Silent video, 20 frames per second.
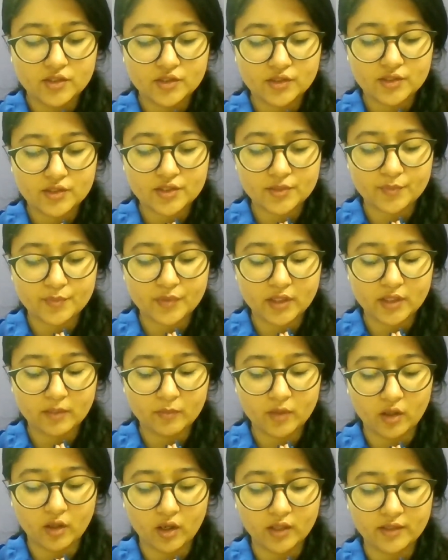to the
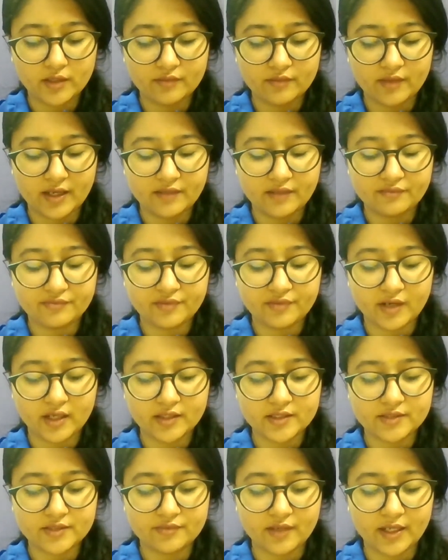Supreme God, Divine
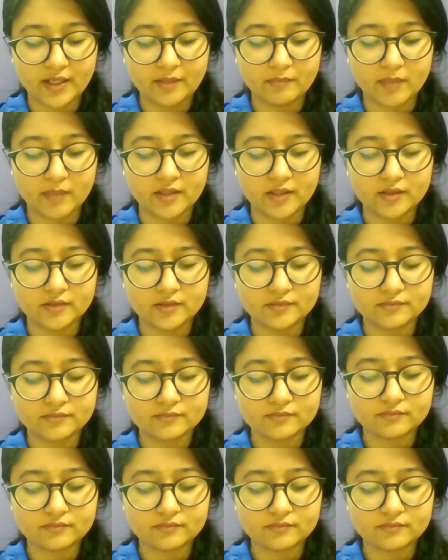Father, Divine Mother,